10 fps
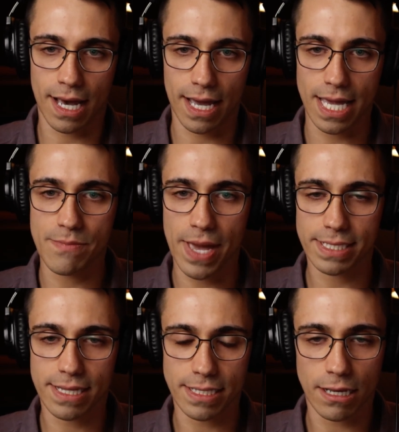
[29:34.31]
He
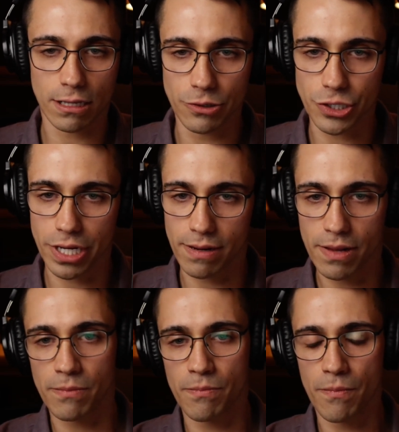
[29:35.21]
based this conclusion
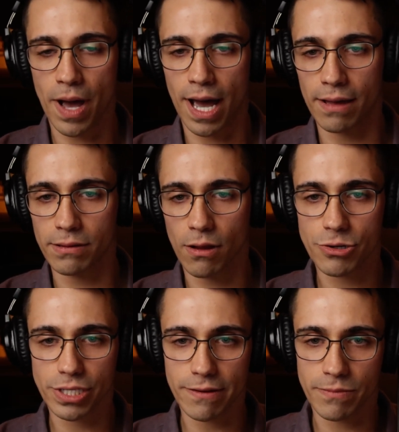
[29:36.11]

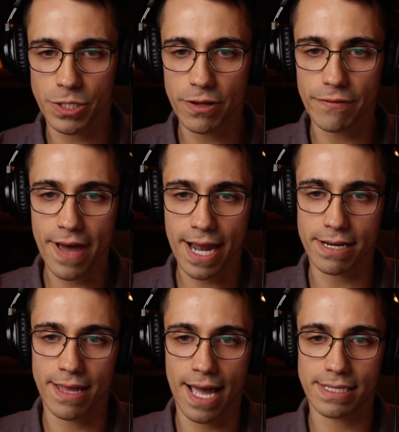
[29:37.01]
largely due to the fact
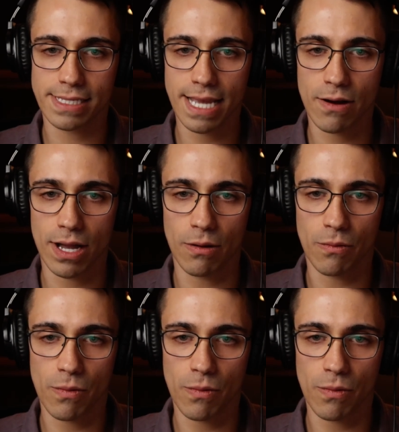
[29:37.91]
that Sarah,